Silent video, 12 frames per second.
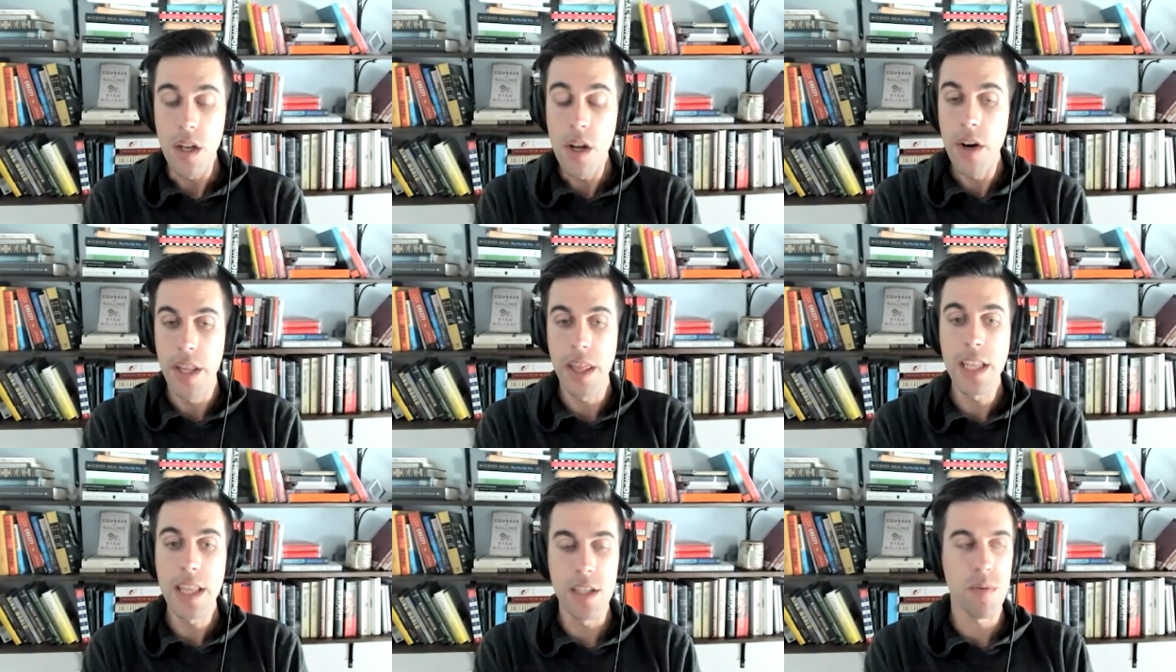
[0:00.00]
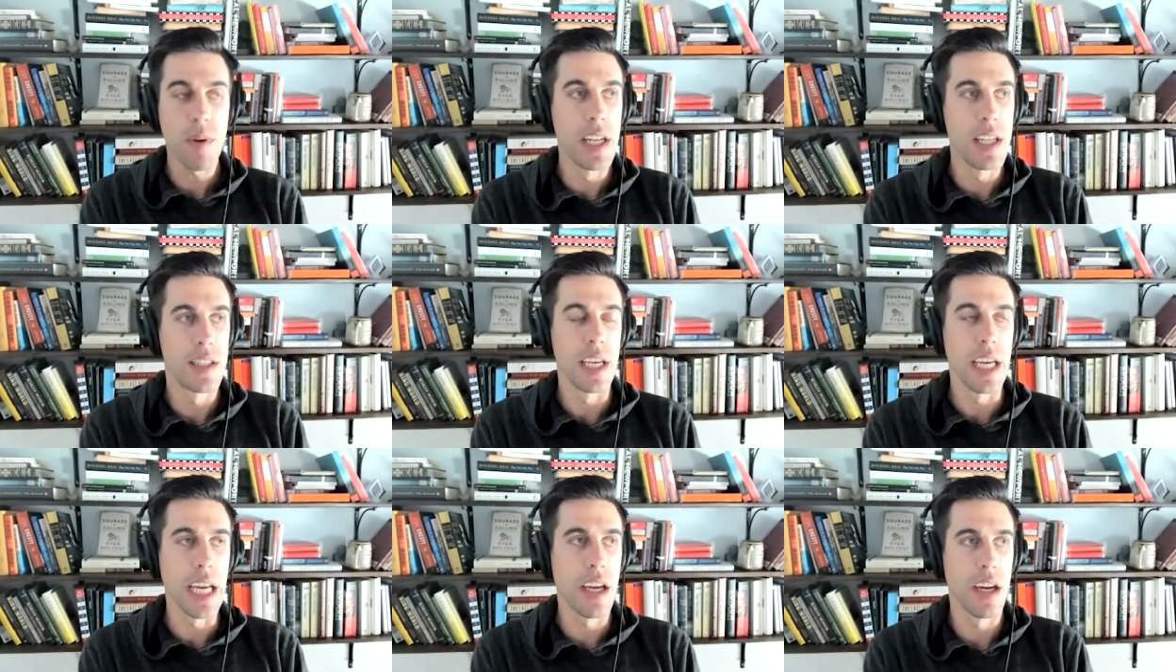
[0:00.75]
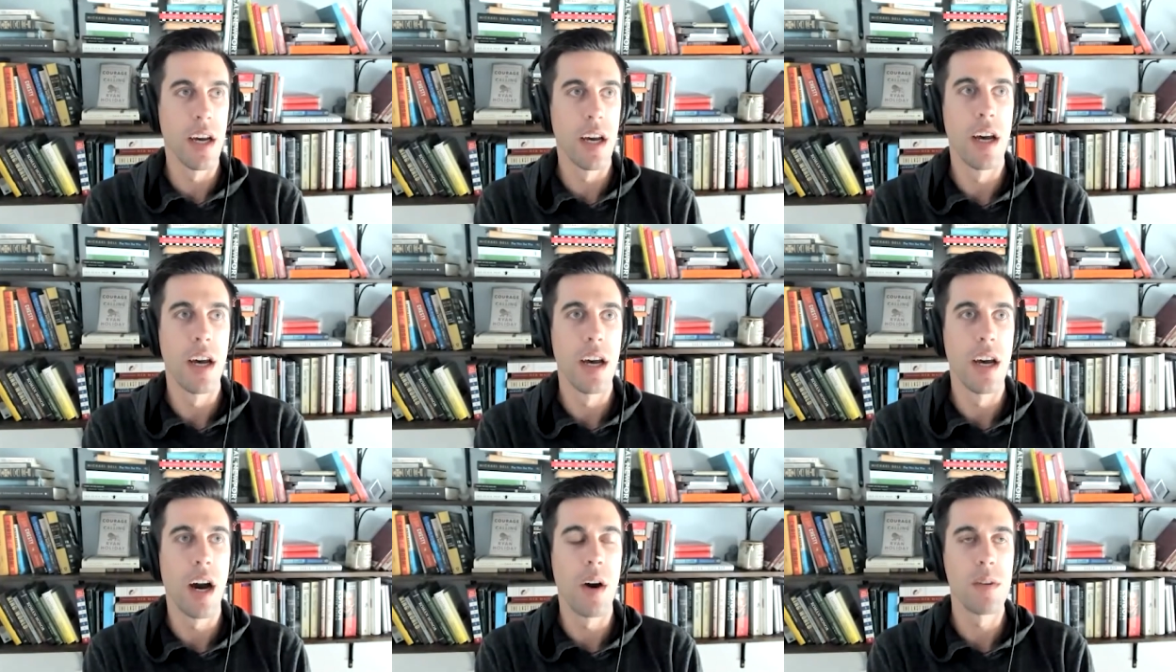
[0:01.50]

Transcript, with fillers: no i think that's right it's like uh,